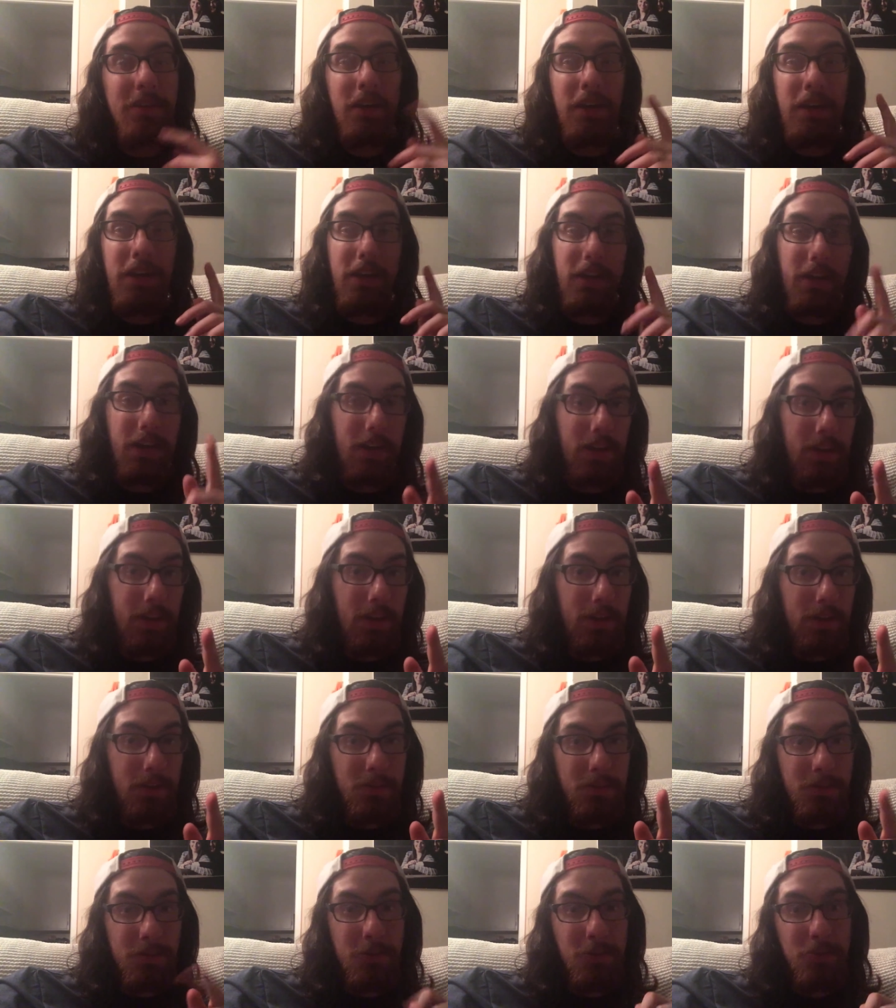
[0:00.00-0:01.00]
I
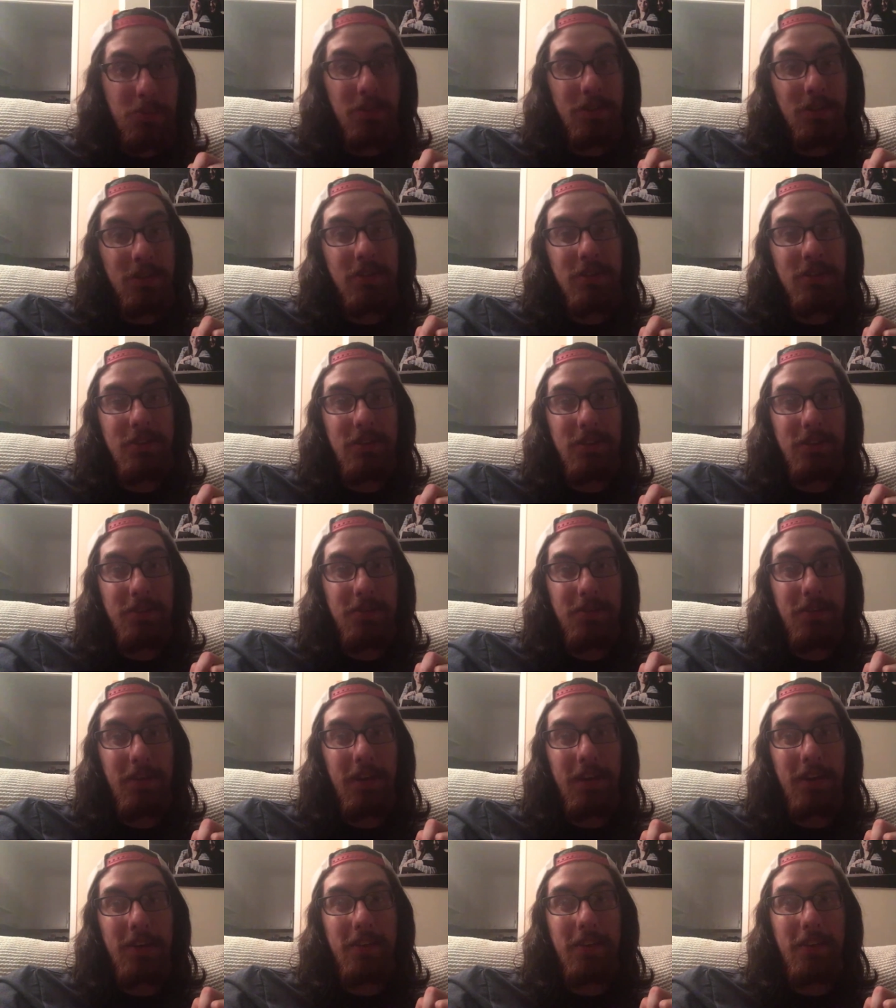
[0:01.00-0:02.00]
am super into the
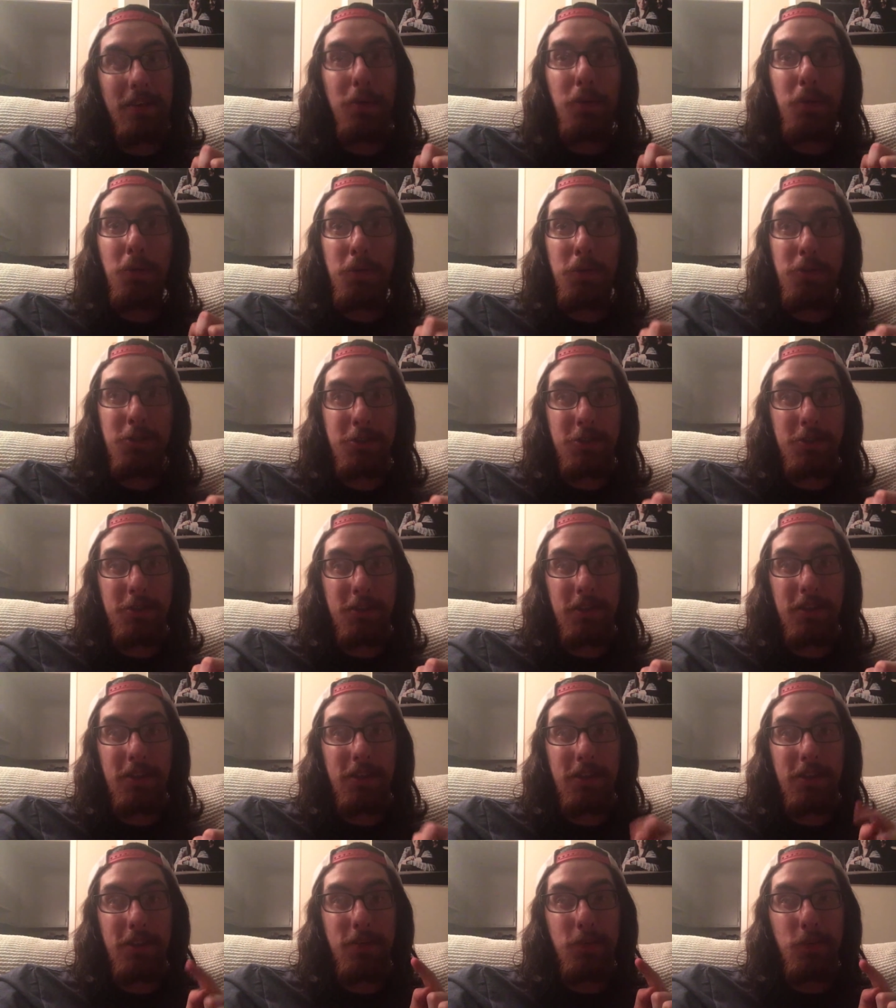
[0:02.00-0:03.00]
fact that Orange Shirt
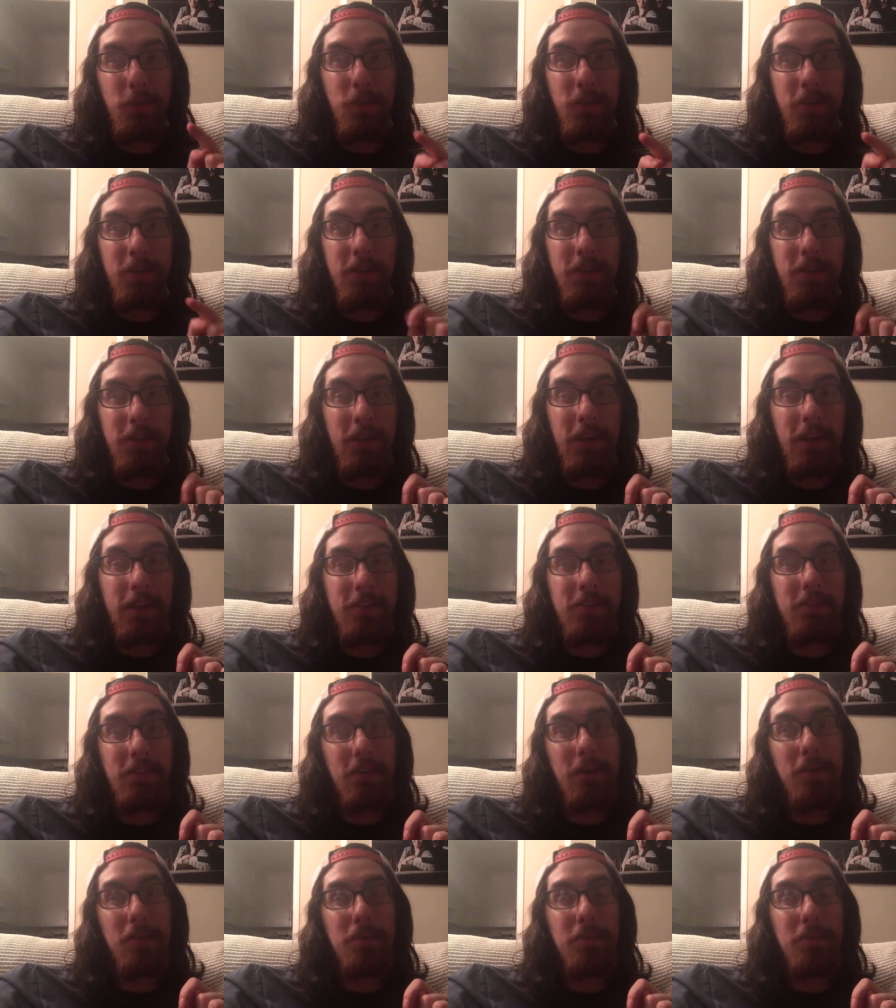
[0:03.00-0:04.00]
Kid won the dance
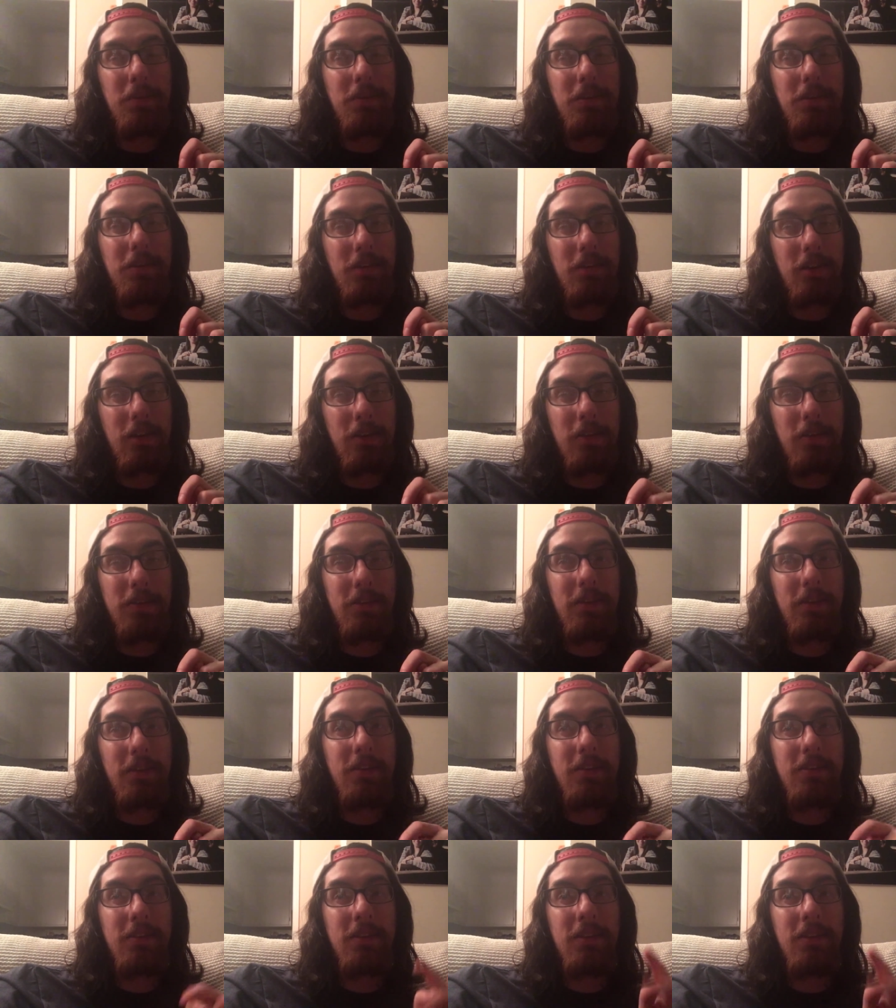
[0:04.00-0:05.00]

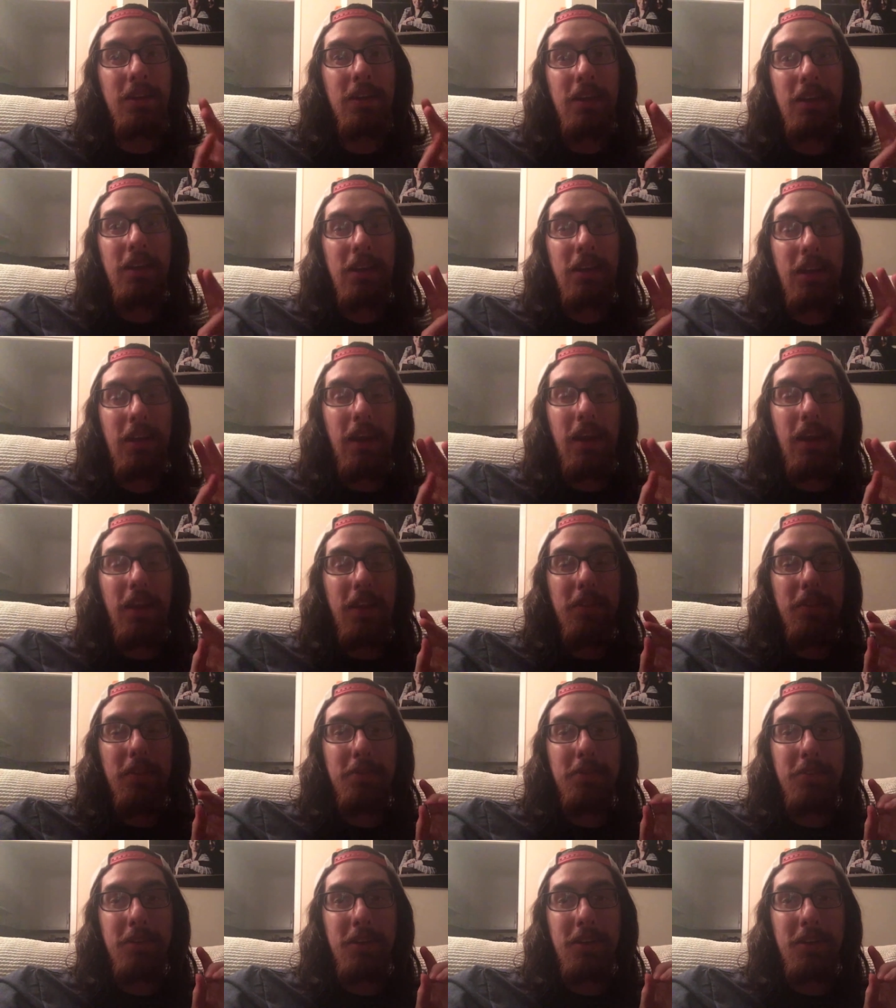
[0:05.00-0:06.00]
contest. And
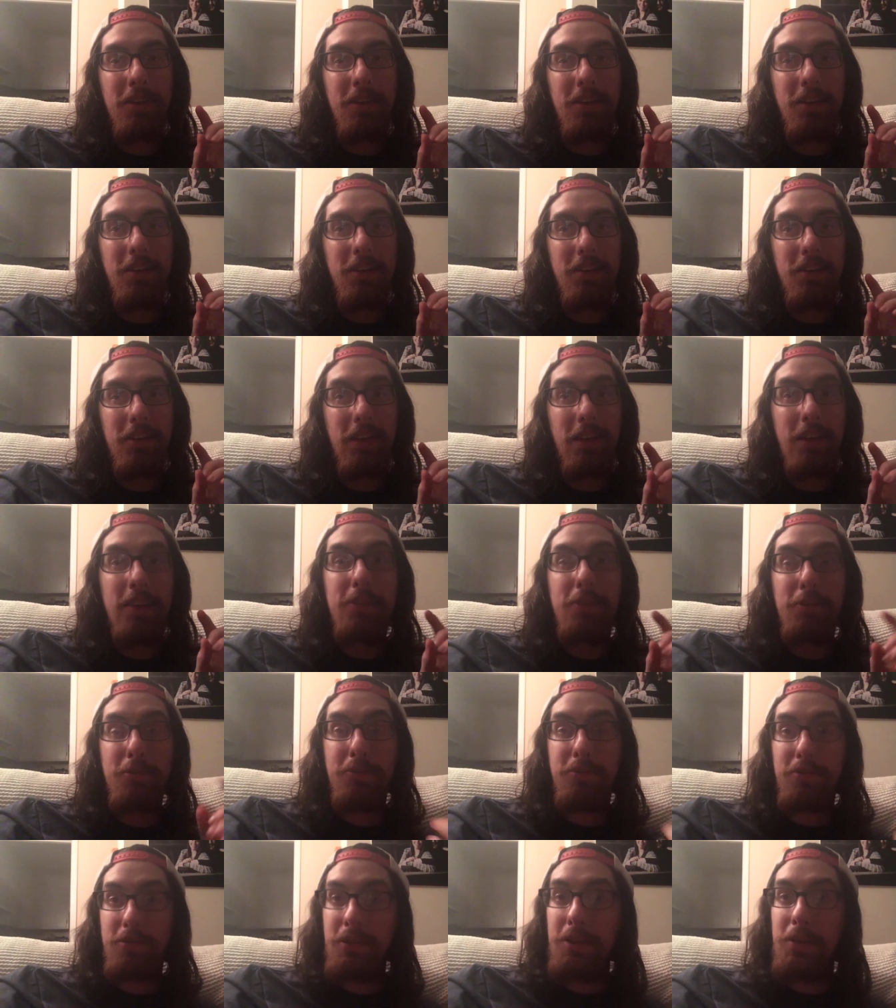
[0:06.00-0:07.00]
and it's a
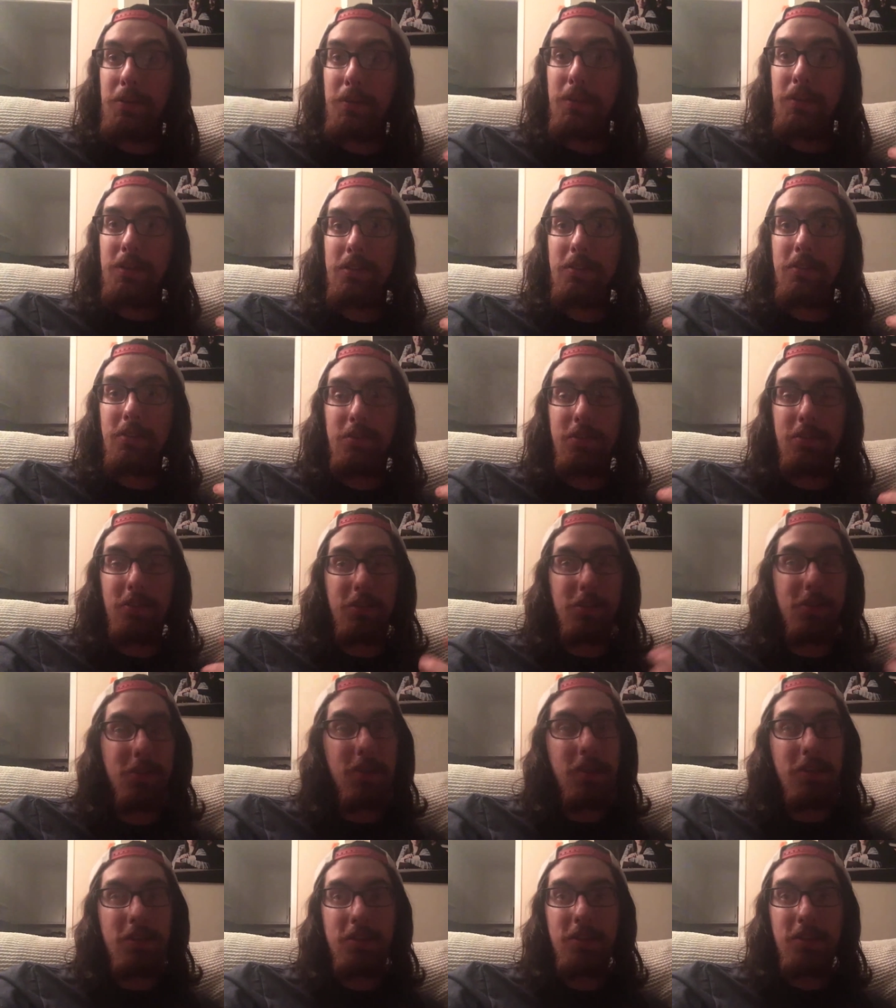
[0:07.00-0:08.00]
free one. So as long
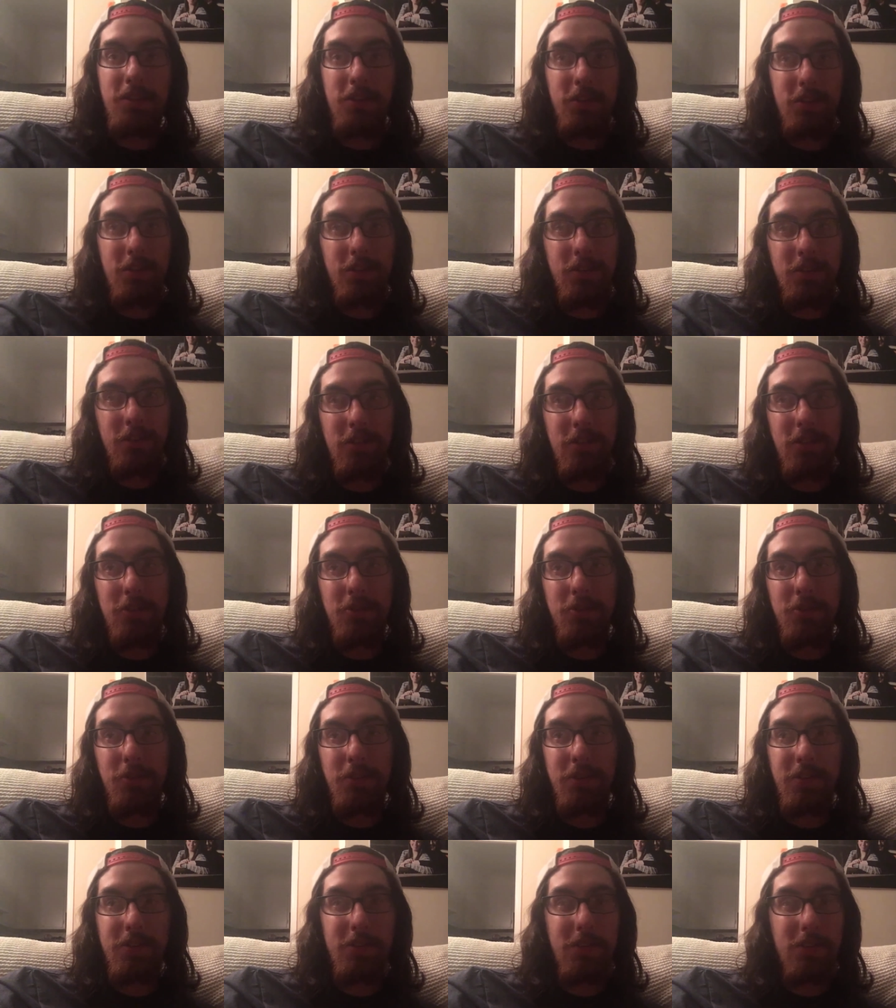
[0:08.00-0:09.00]
as you get to tier
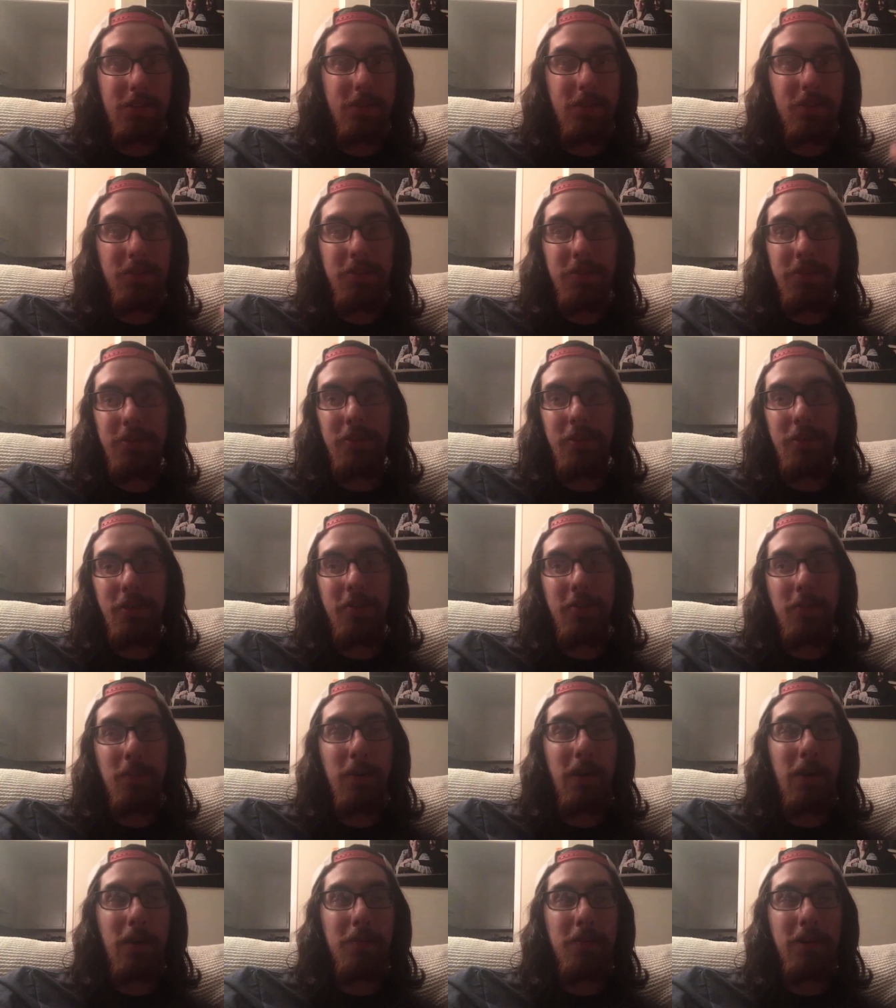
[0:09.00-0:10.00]
26, even if you don't have the
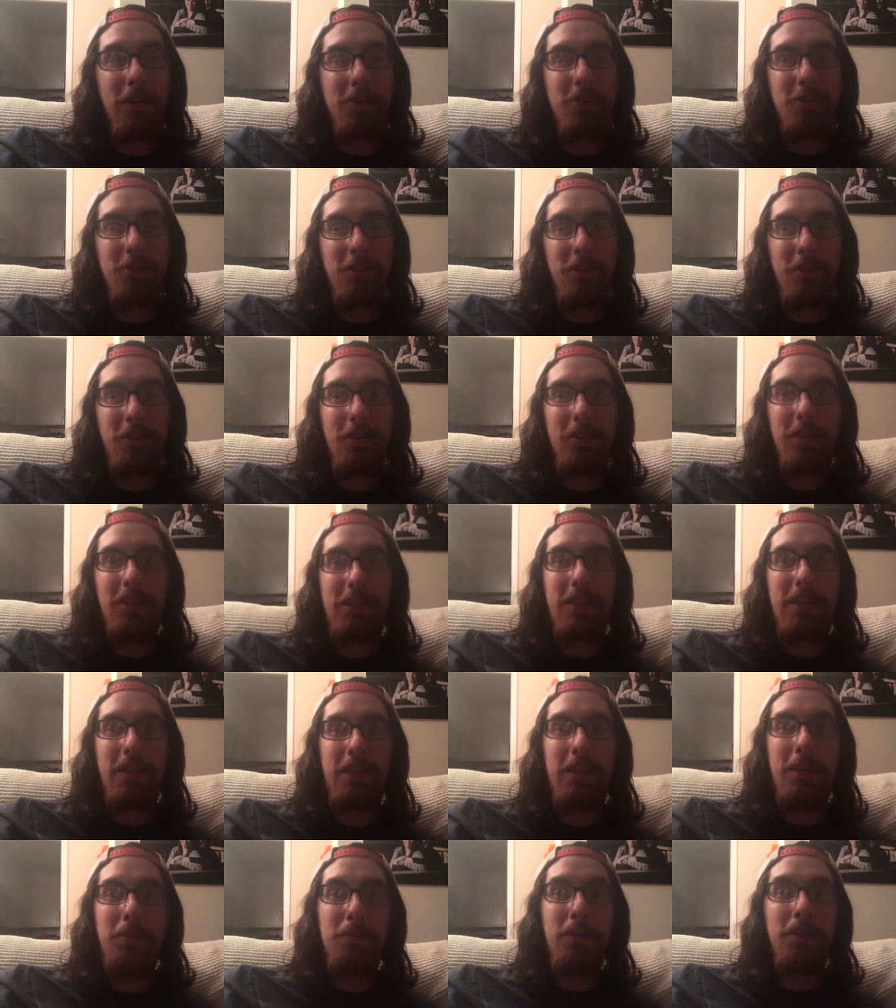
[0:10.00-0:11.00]
battle pass, you can unlock
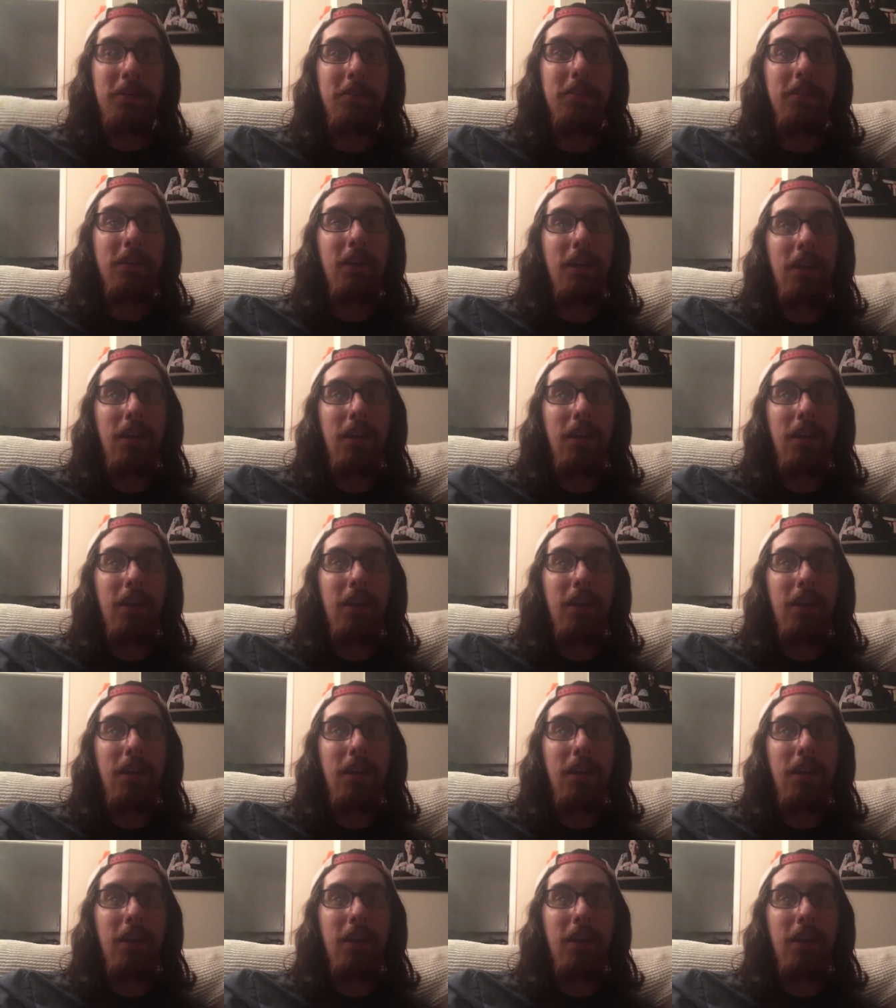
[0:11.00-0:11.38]
that emote.